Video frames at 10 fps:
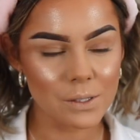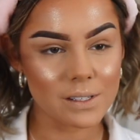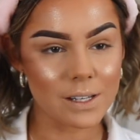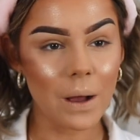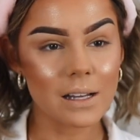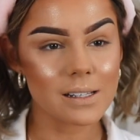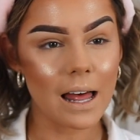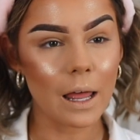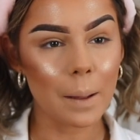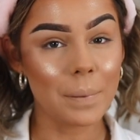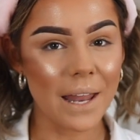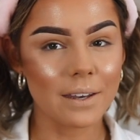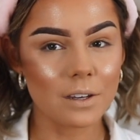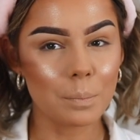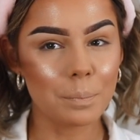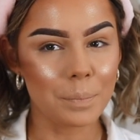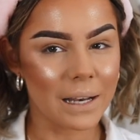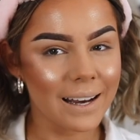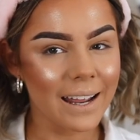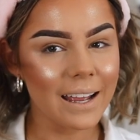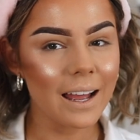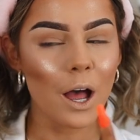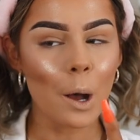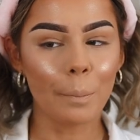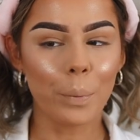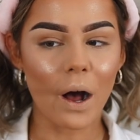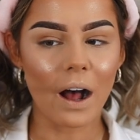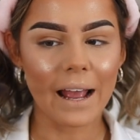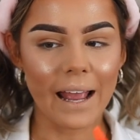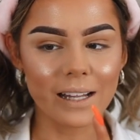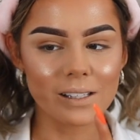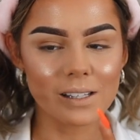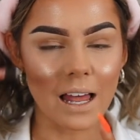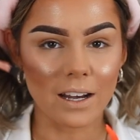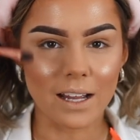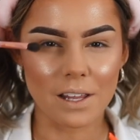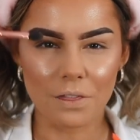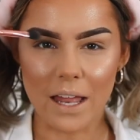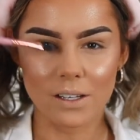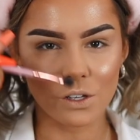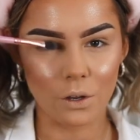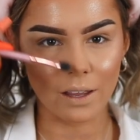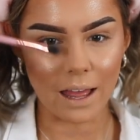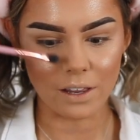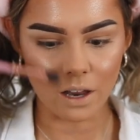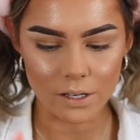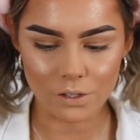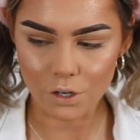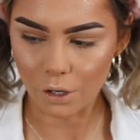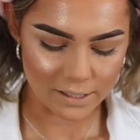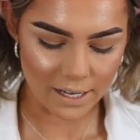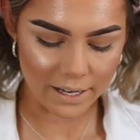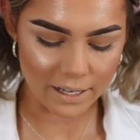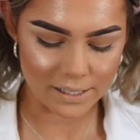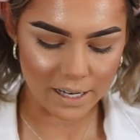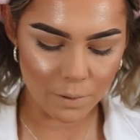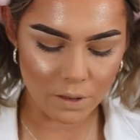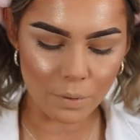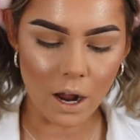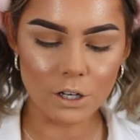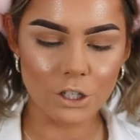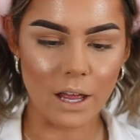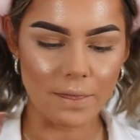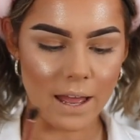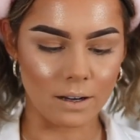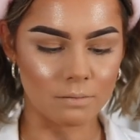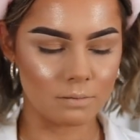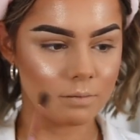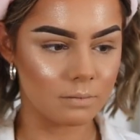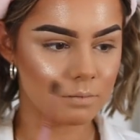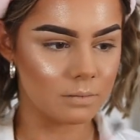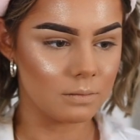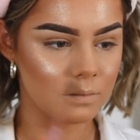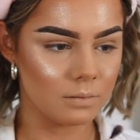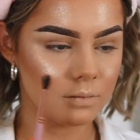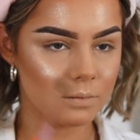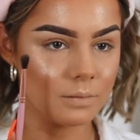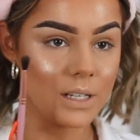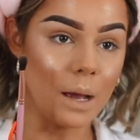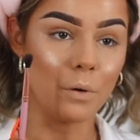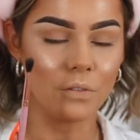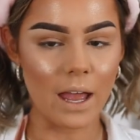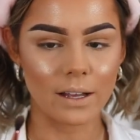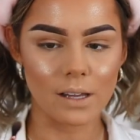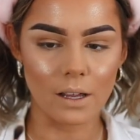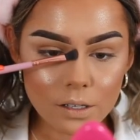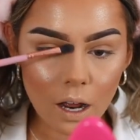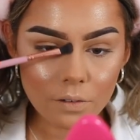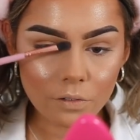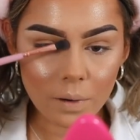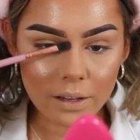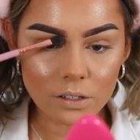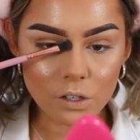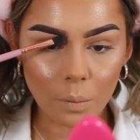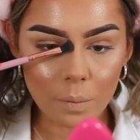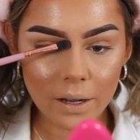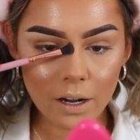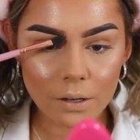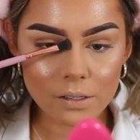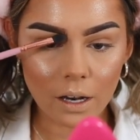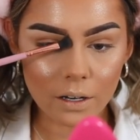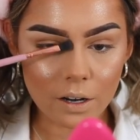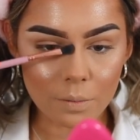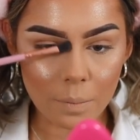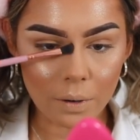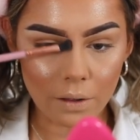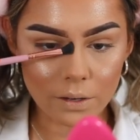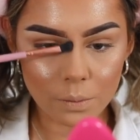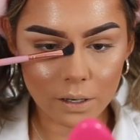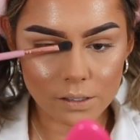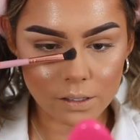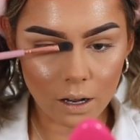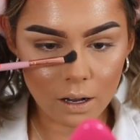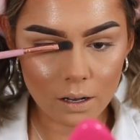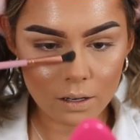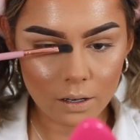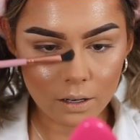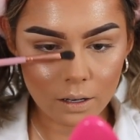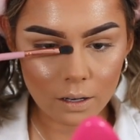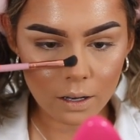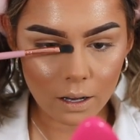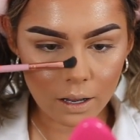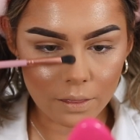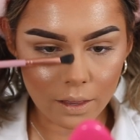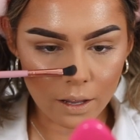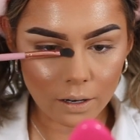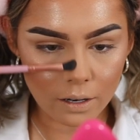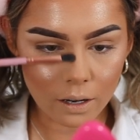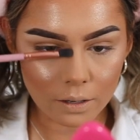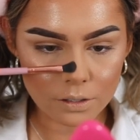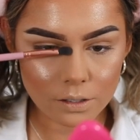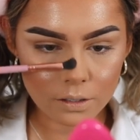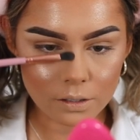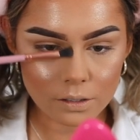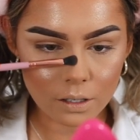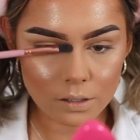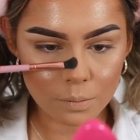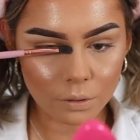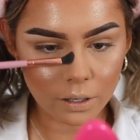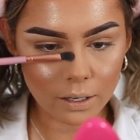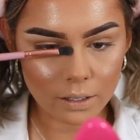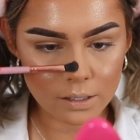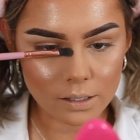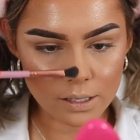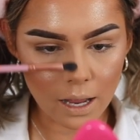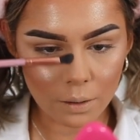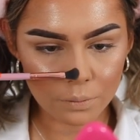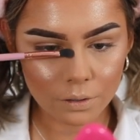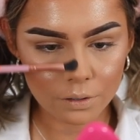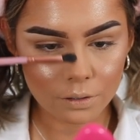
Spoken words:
so it still has that like blendability, but it's like nice and thin, so you can get the lines too. Take a teeny bit on the brush and then tap off the excess. Starting from like the top of my nose and underneath my brow, that's where I start. And then I'm just gonna start to bring it down.